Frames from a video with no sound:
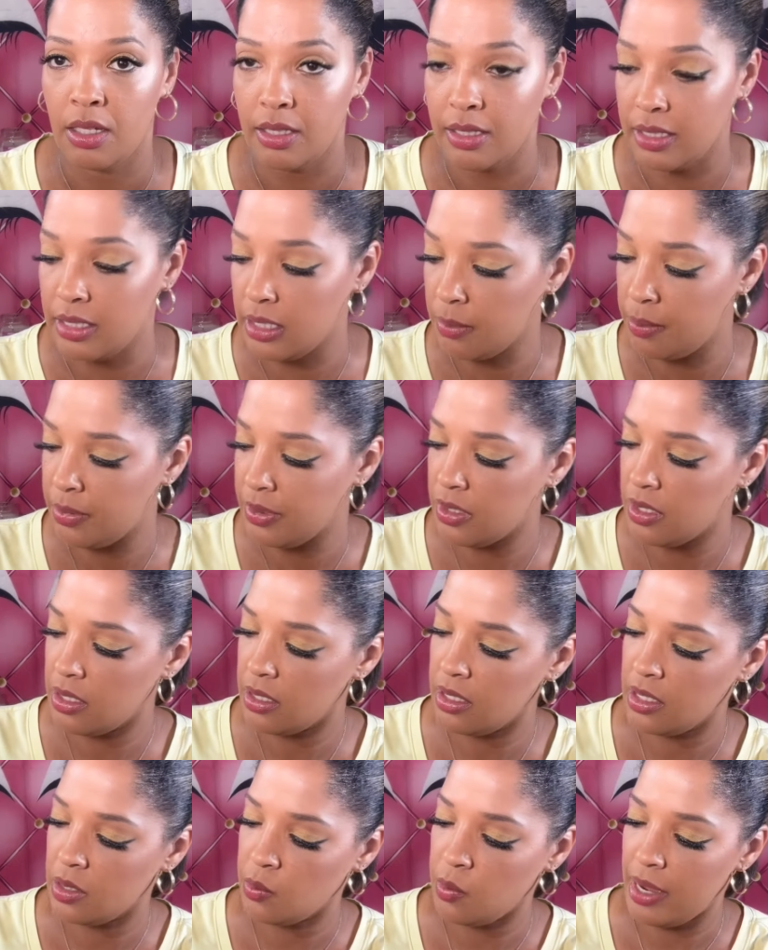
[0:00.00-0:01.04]
dip into
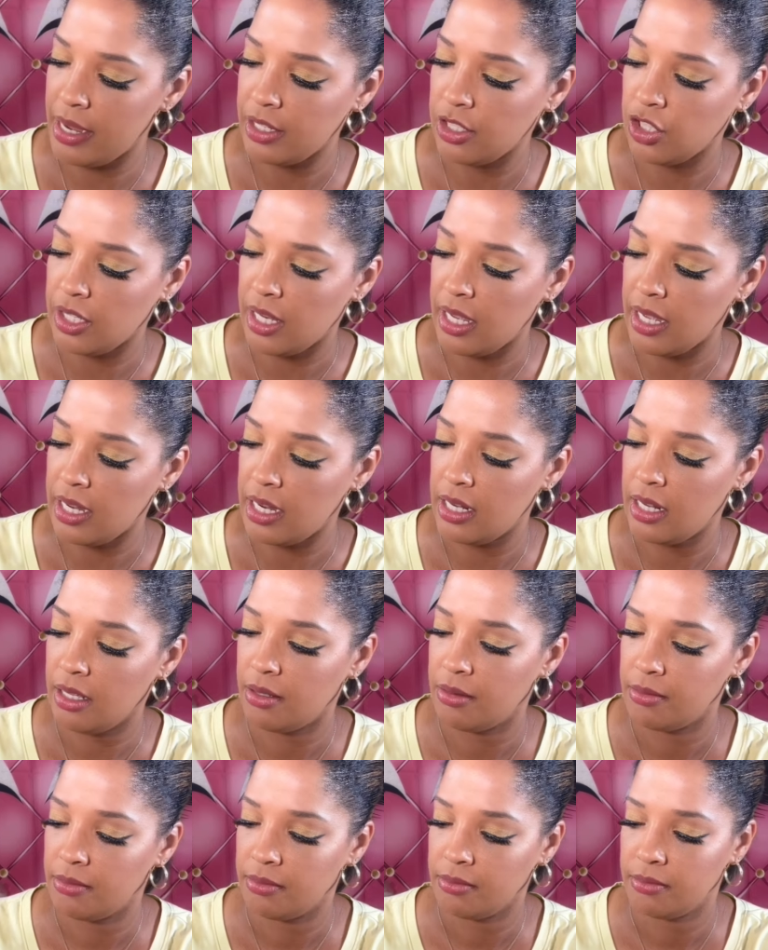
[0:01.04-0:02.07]
this white shade,
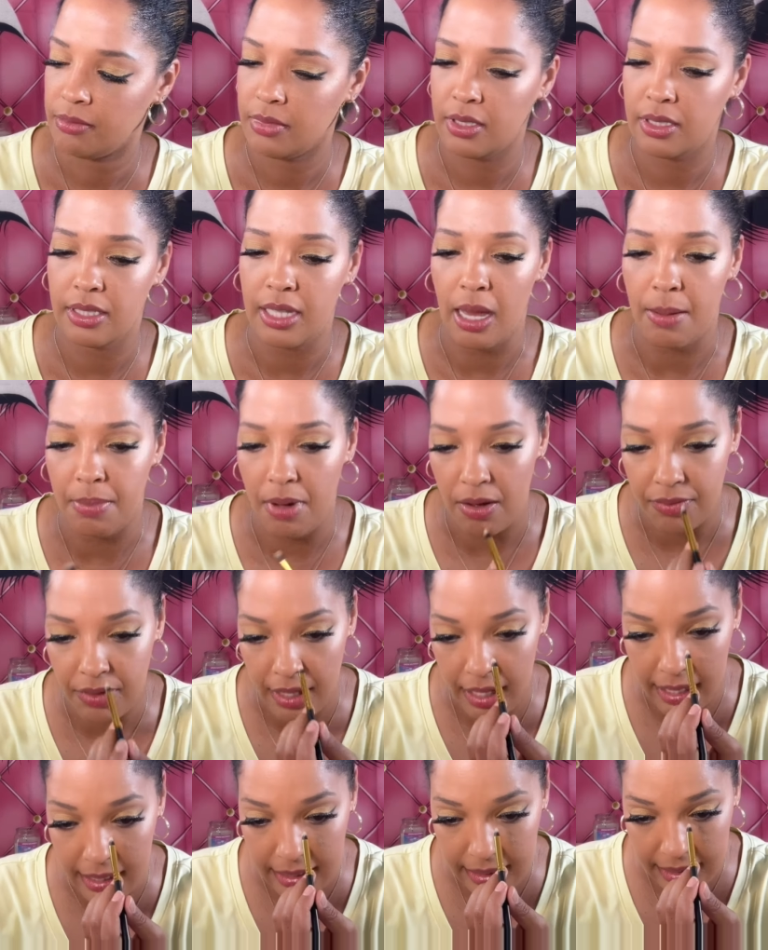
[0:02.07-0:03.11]
tap off the
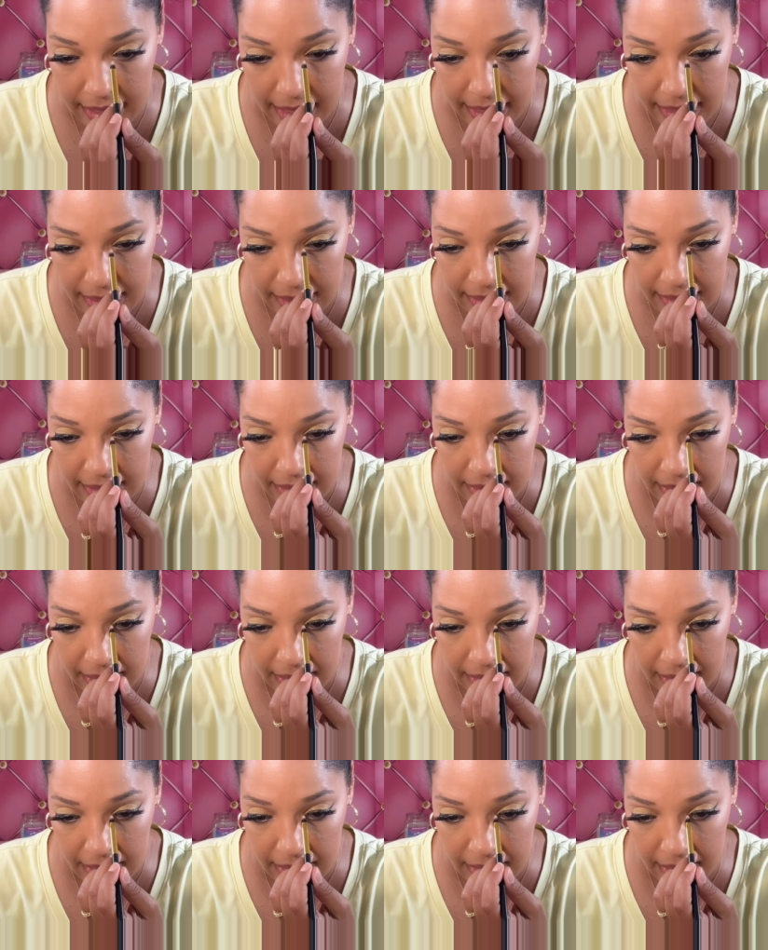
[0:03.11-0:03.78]
excess.